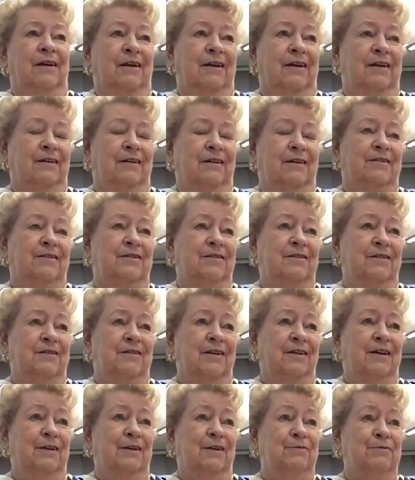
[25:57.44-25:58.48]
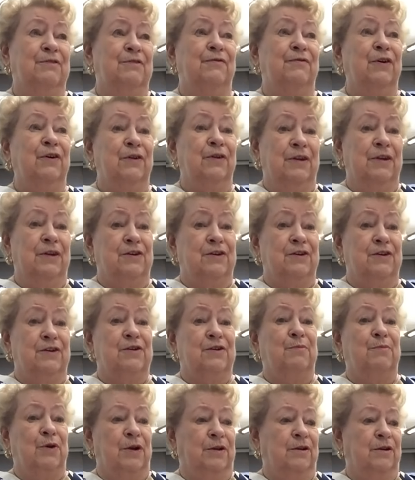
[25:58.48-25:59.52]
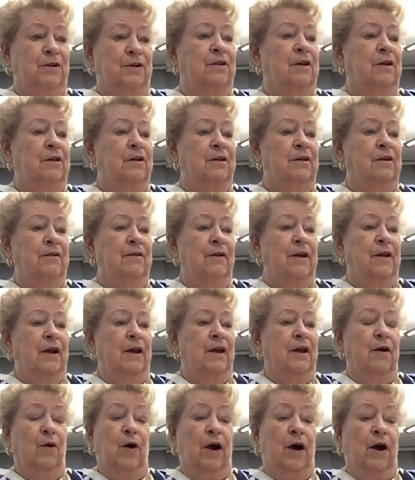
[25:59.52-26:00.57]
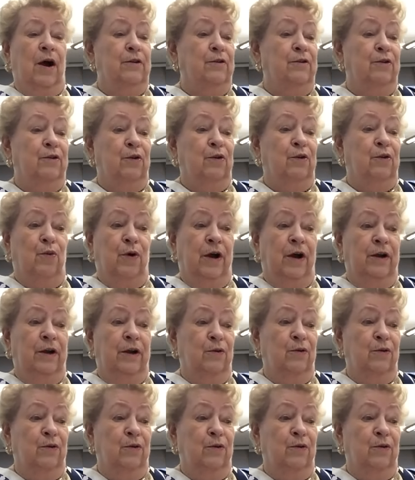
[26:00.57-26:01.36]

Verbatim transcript: And I was very disappointed that I don't know why